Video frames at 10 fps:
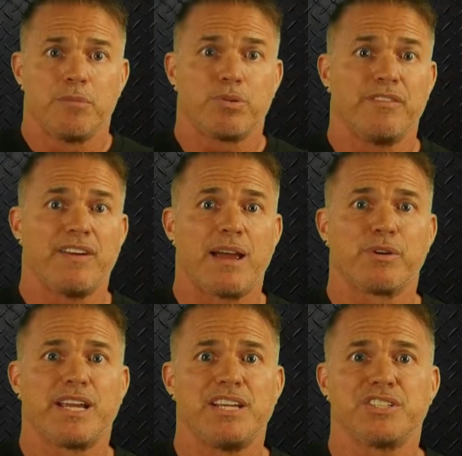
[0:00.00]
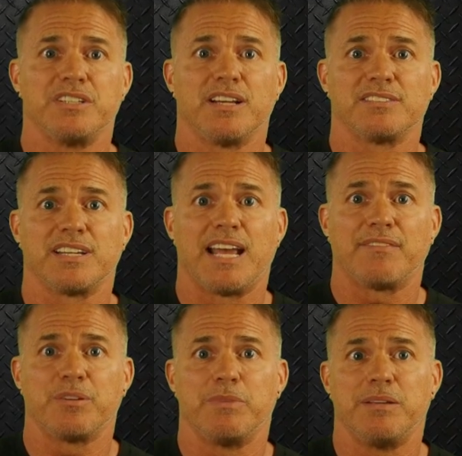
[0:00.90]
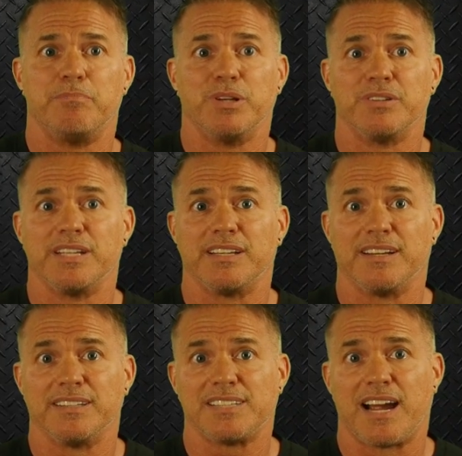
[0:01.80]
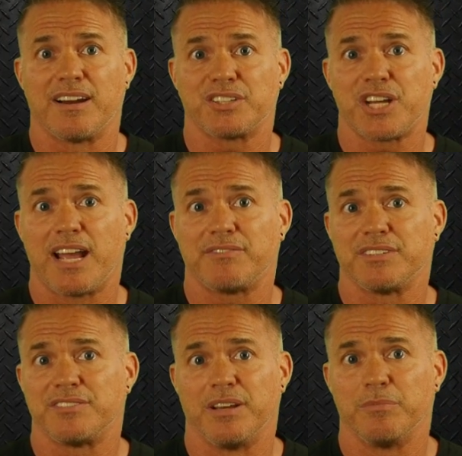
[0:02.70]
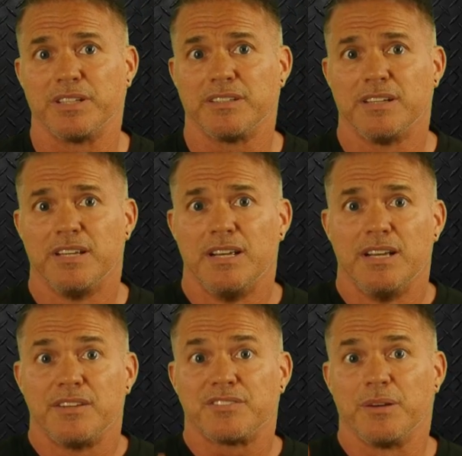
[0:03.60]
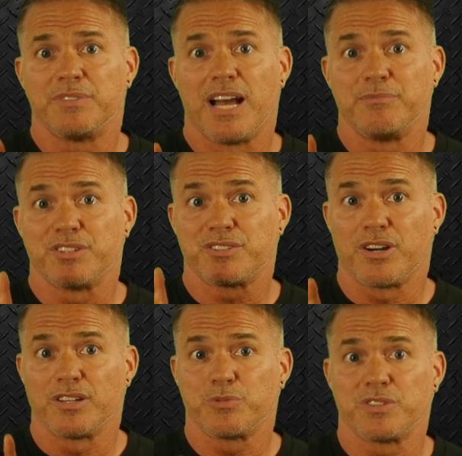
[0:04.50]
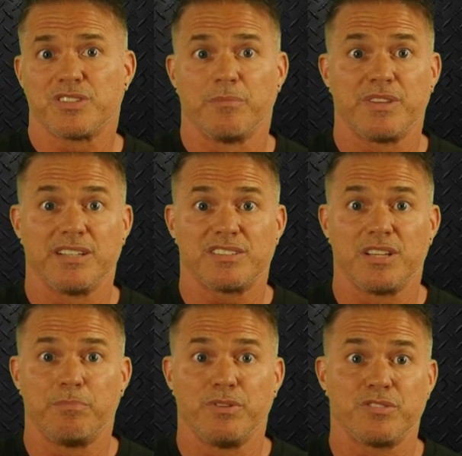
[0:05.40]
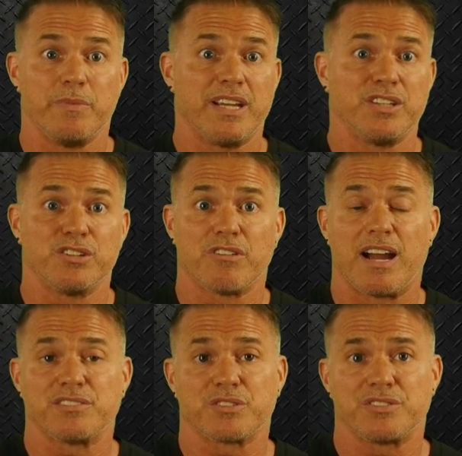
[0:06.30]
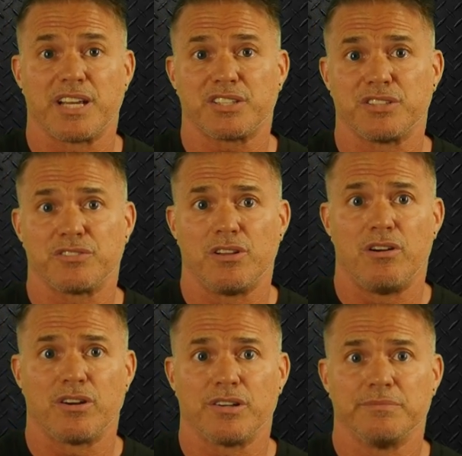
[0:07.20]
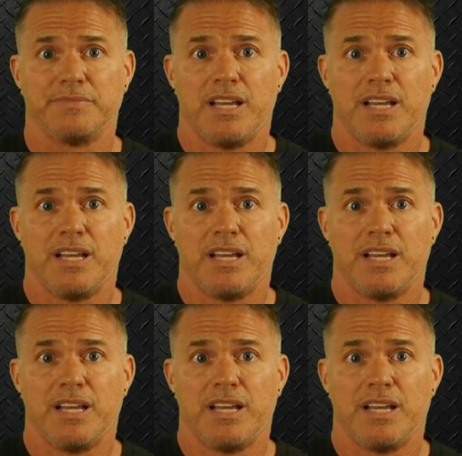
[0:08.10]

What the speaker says: Prefabrication doesn't have to mean building an entire shaft assembly. Sometimes it starts with something as simple as making your riser sections longer.